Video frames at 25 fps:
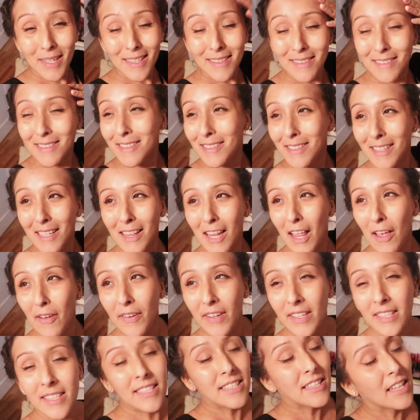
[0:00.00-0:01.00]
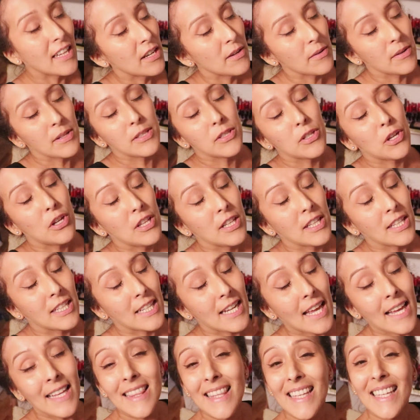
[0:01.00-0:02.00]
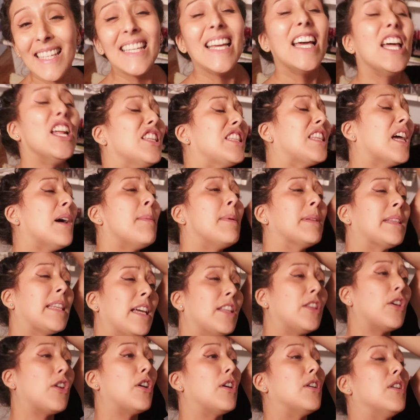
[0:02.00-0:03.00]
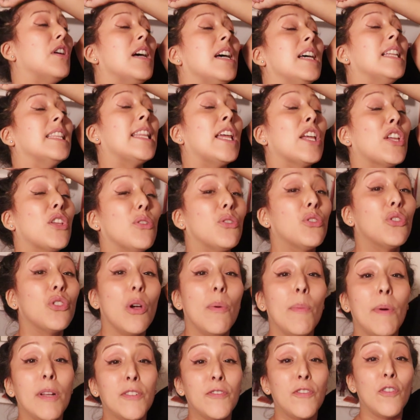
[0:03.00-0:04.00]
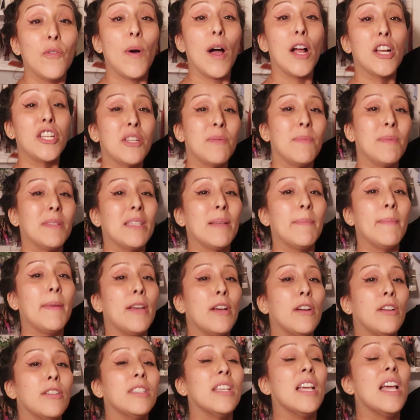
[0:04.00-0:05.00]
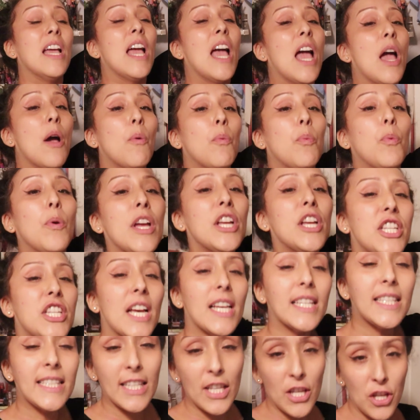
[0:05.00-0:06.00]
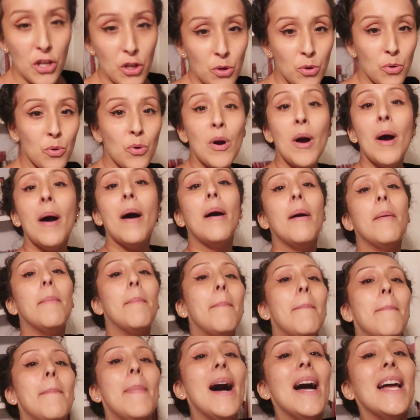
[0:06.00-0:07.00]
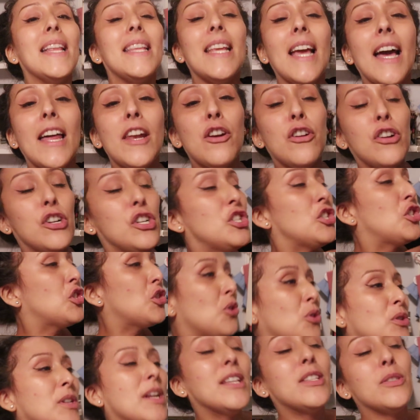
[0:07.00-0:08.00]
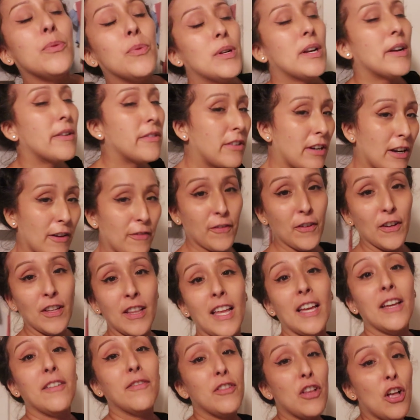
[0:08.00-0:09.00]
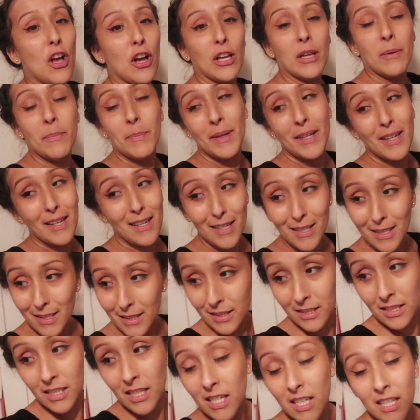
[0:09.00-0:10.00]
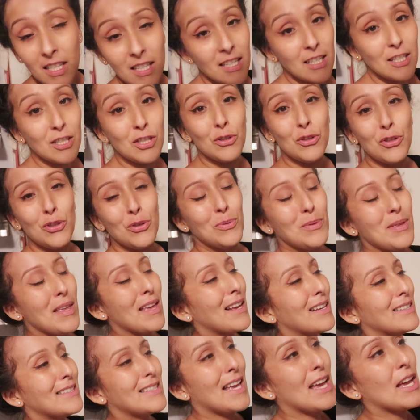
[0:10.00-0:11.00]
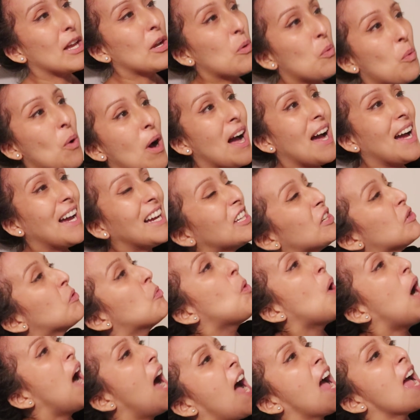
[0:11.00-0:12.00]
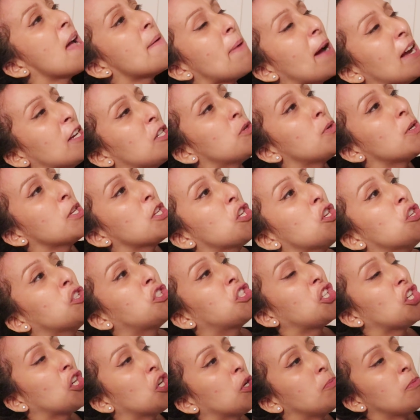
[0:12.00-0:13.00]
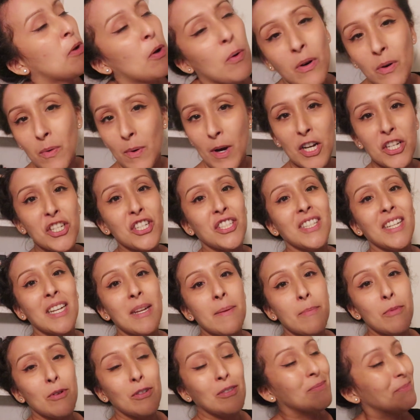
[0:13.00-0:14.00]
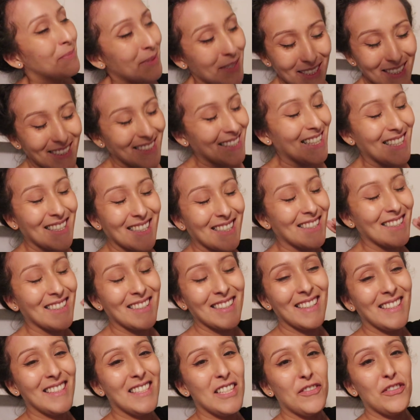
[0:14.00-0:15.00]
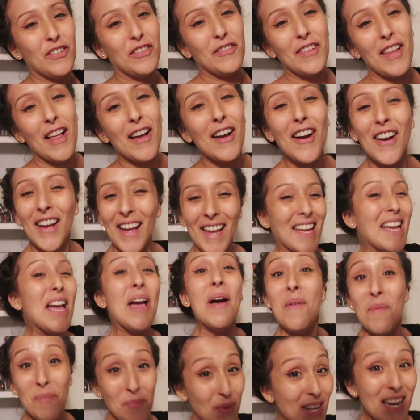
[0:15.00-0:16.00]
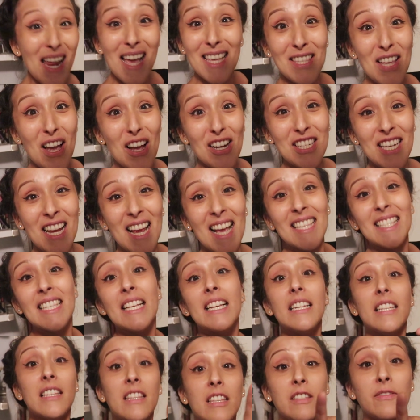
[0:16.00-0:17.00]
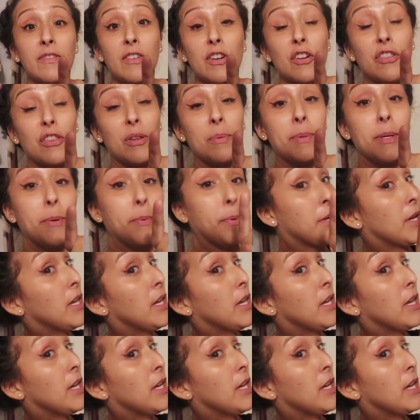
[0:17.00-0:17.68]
guys. I love it. So anyways, calling it a night. Te quiero tanto. Thank you so much for watching, mis amigos. And shall see you mañana or in two days or whenever I feel like vlogging, because this YouTube thing is like, why? Why am I doing YouTube? No one watches anymore. But that's a different vlog. Okay. Buenas noches. This video a thumbs up,